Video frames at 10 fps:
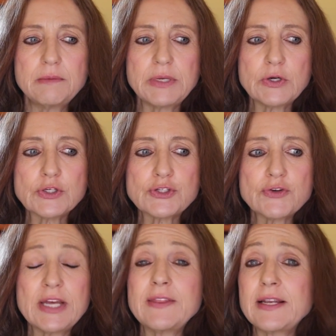Because
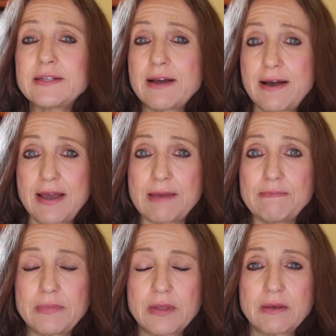during that
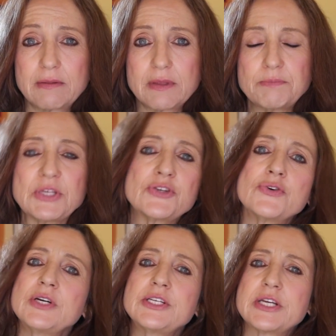time, the
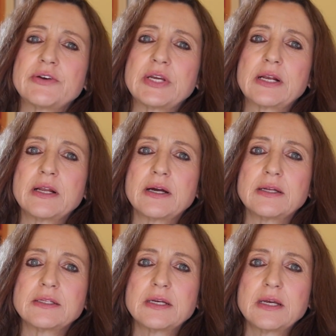pituitary
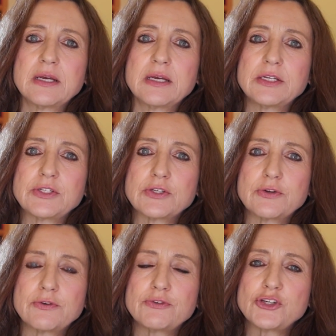gland is
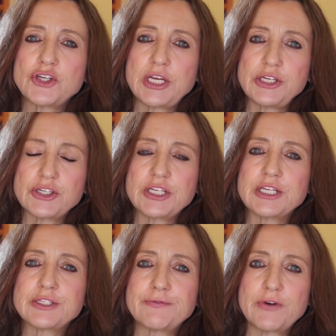sort of changing
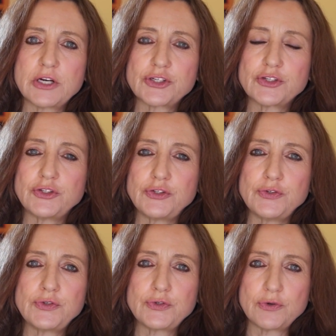its function
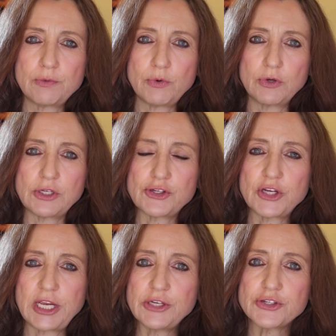due to hormonal
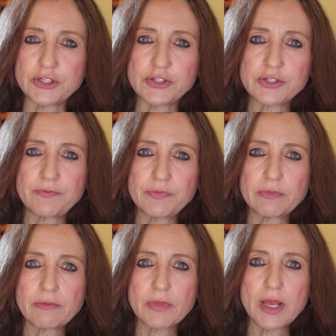changes.
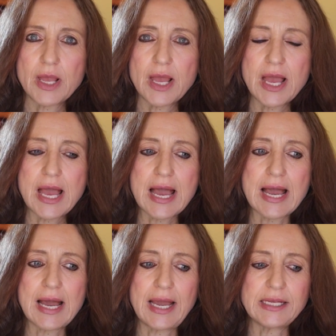
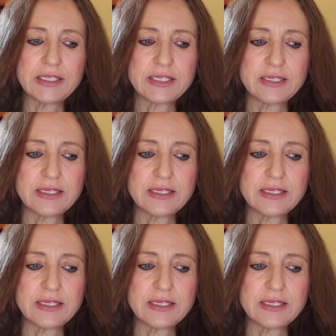And